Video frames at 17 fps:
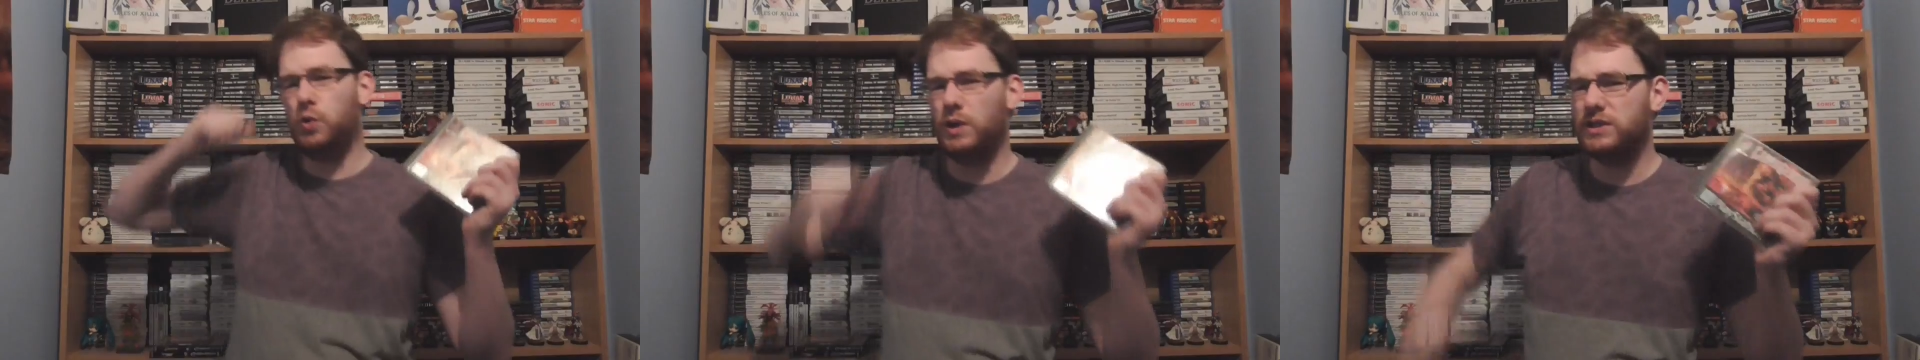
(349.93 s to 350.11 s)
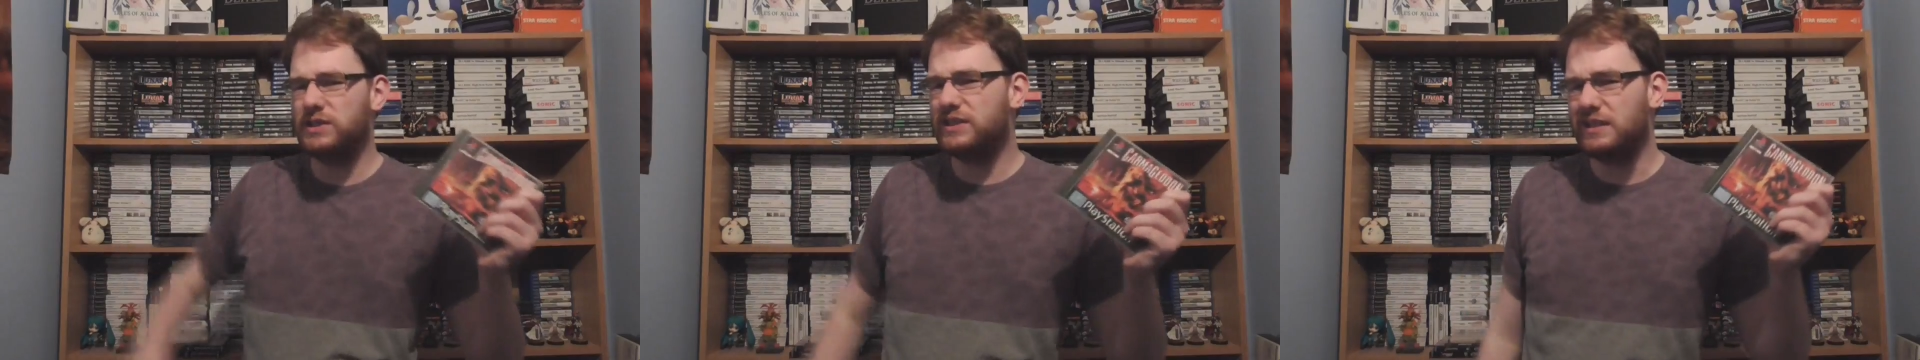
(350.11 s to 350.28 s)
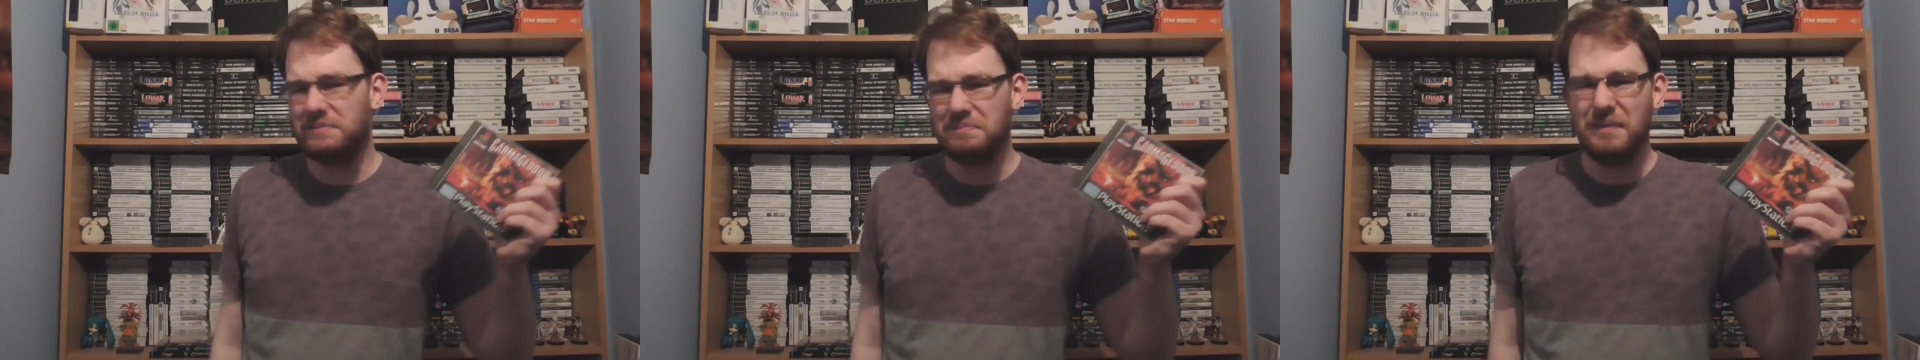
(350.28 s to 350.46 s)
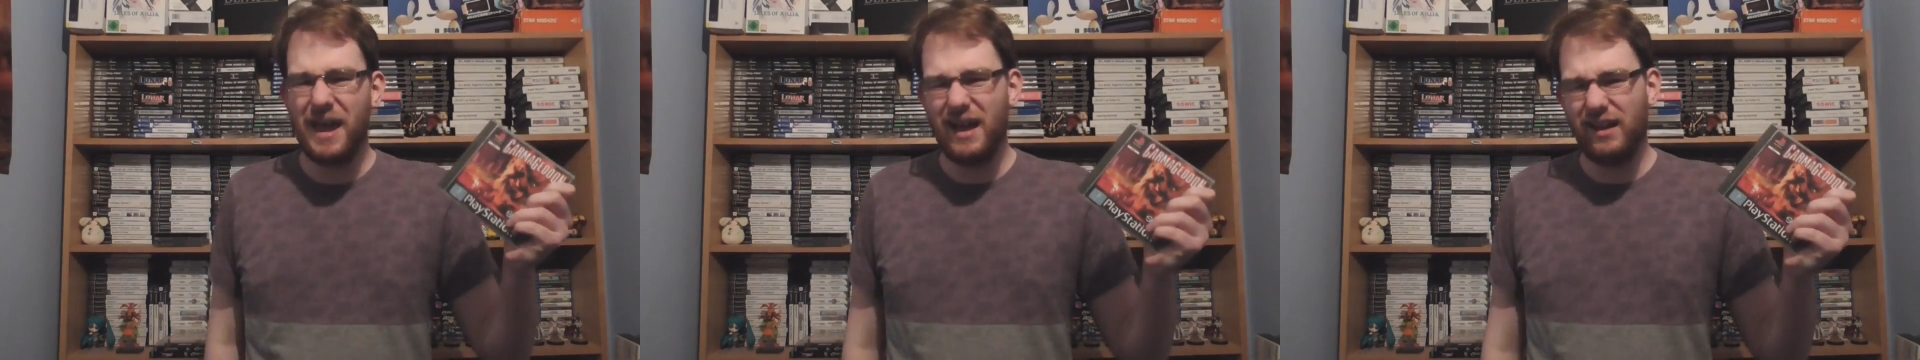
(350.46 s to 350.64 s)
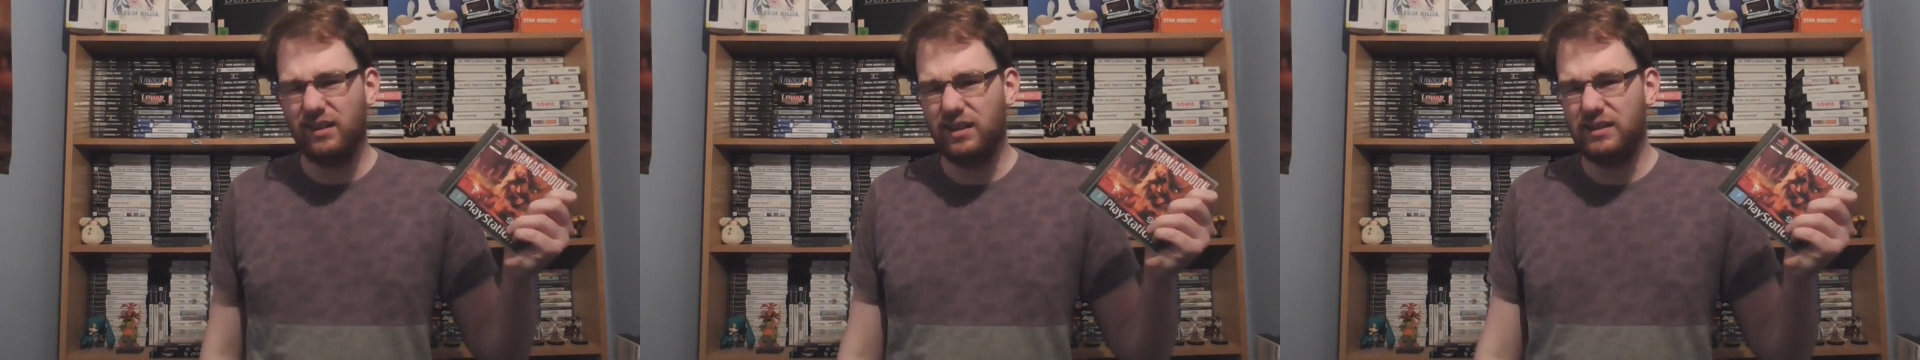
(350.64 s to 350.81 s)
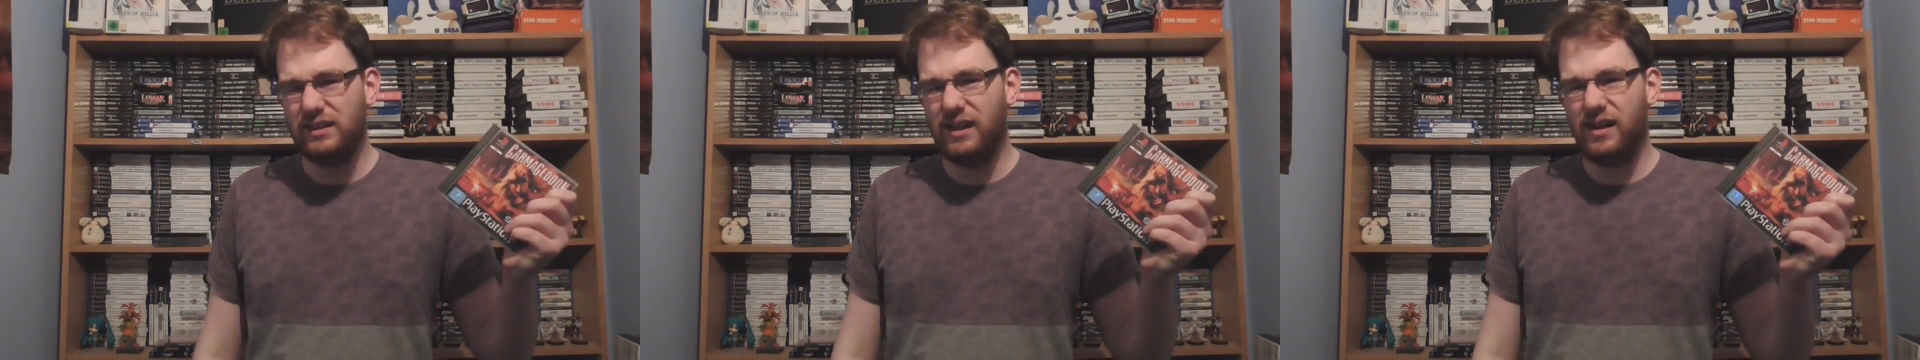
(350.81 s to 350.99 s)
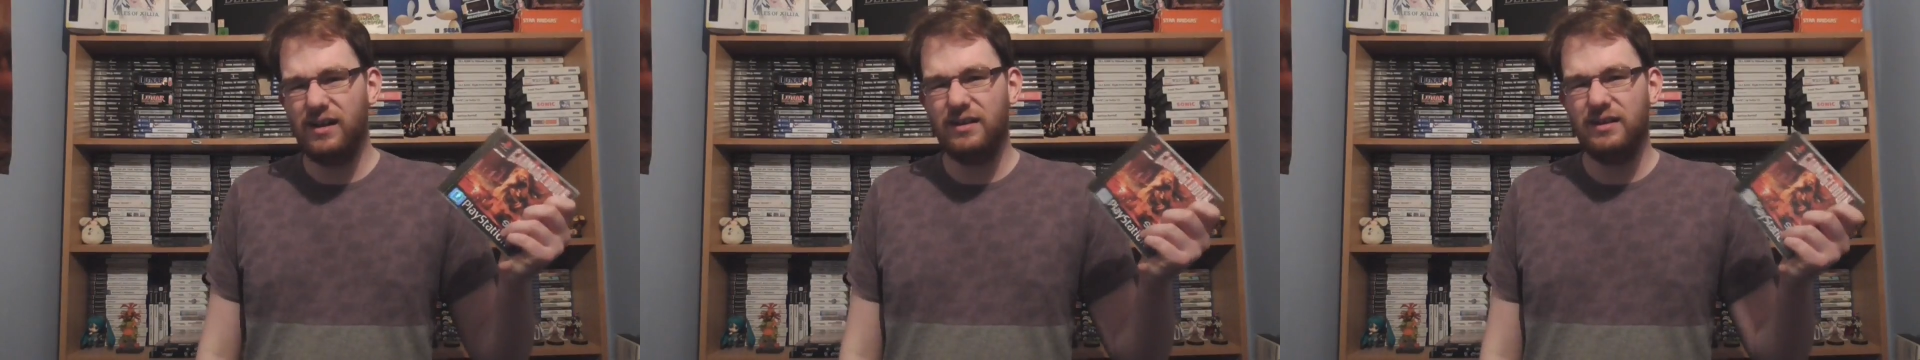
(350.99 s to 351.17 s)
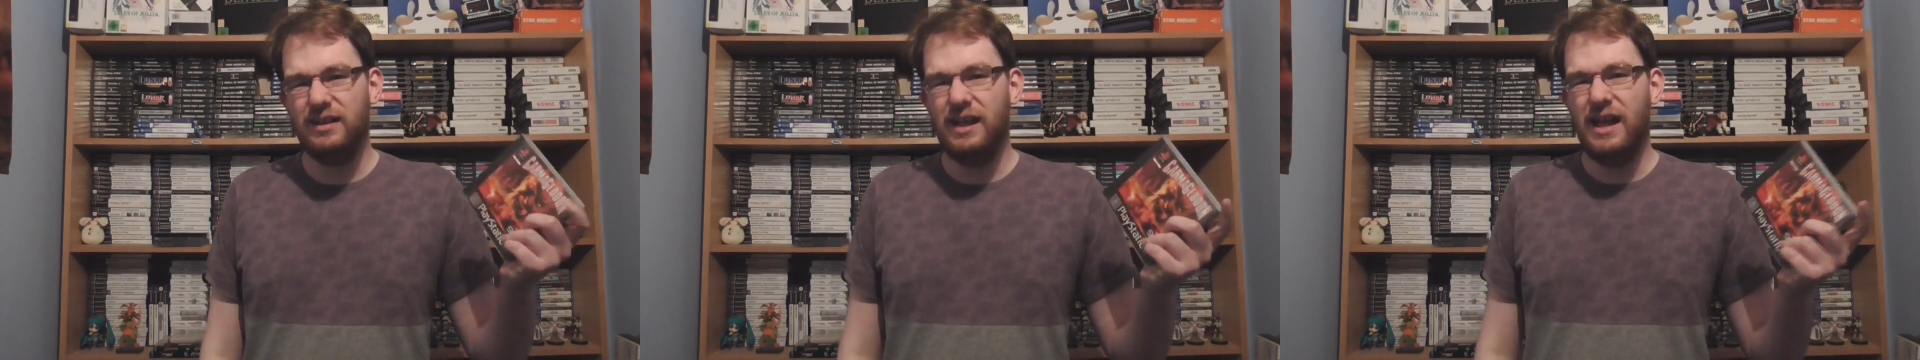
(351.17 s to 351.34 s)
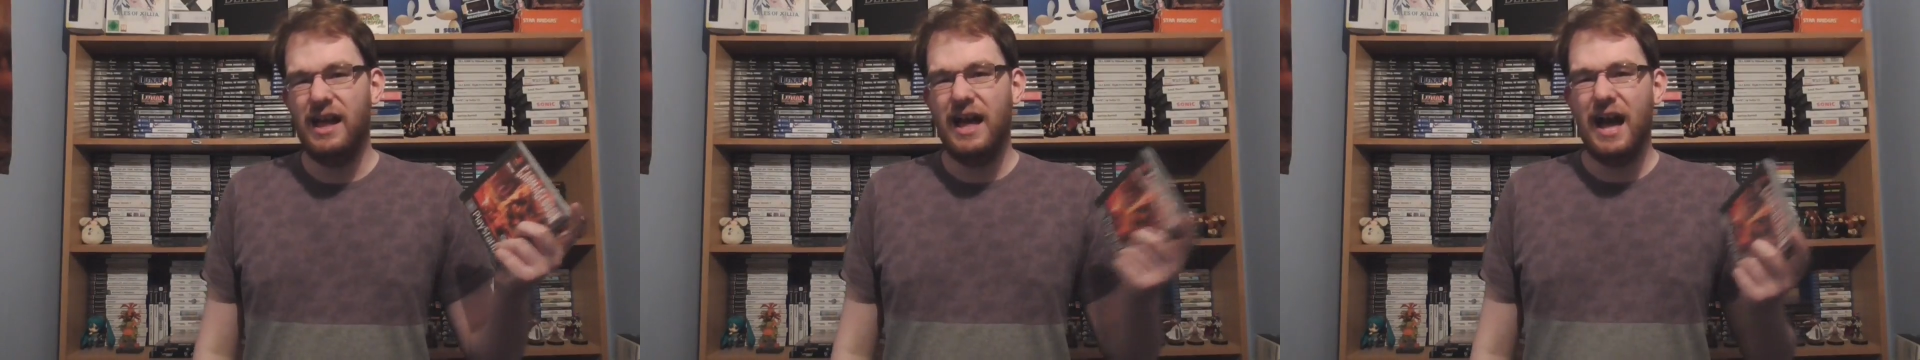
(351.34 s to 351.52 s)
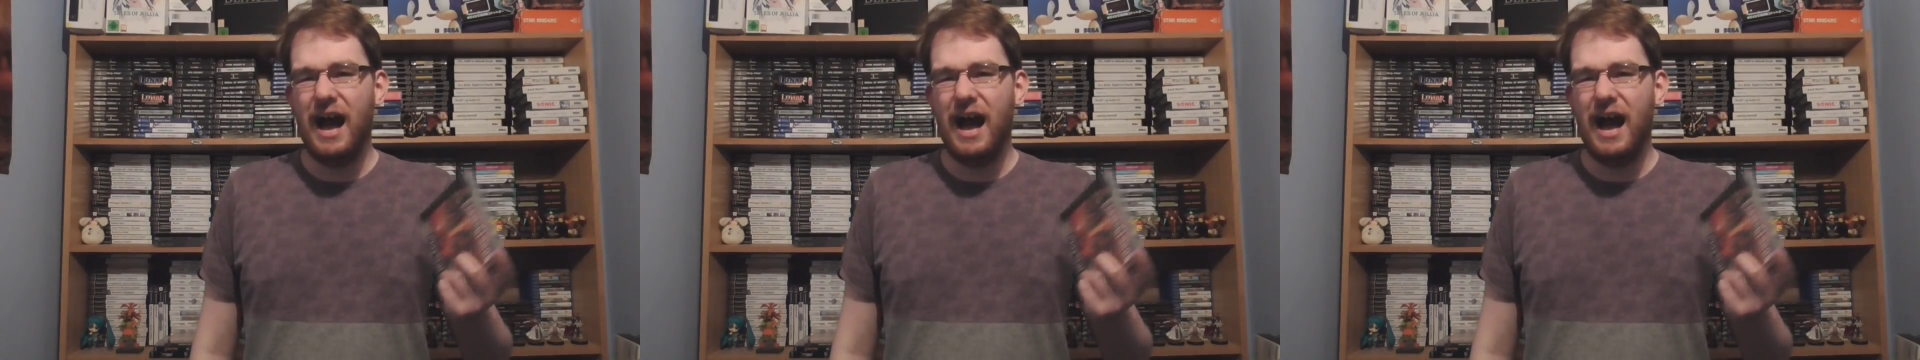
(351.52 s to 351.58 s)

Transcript: Twisted Metal a lot?